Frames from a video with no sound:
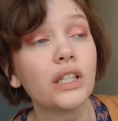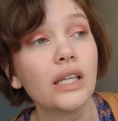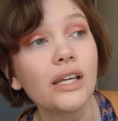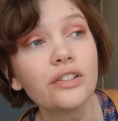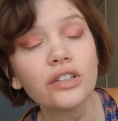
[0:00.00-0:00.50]

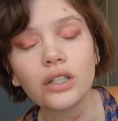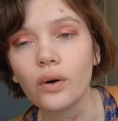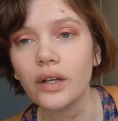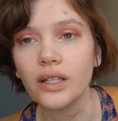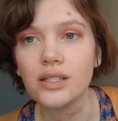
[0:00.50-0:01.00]
The geese
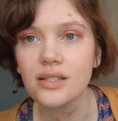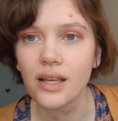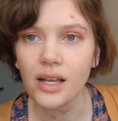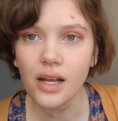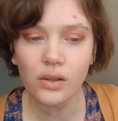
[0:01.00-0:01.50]
are going
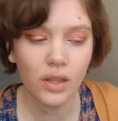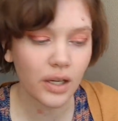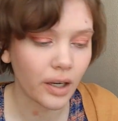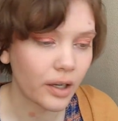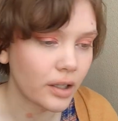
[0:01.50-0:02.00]
insane out
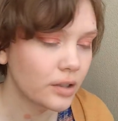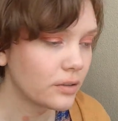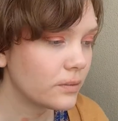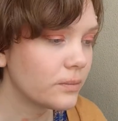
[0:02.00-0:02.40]
there.